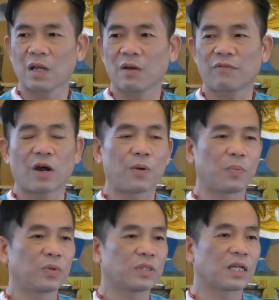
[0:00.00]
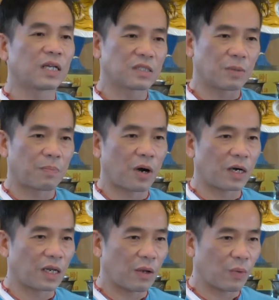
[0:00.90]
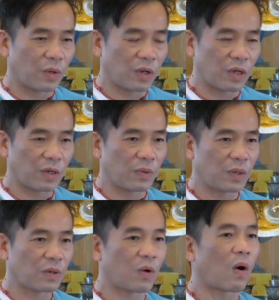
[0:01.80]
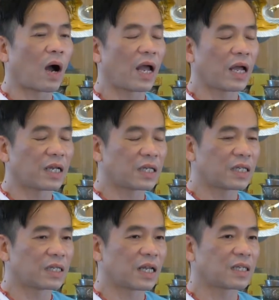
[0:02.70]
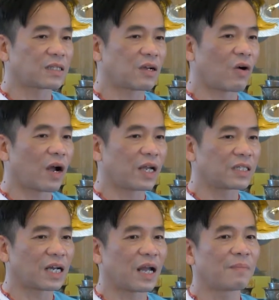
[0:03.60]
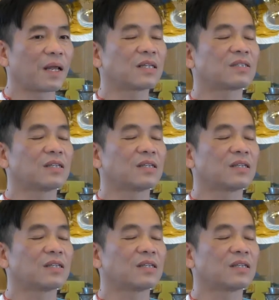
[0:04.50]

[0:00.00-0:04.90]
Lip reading: fire puja, there's a part that we quiet. That quiet time, that's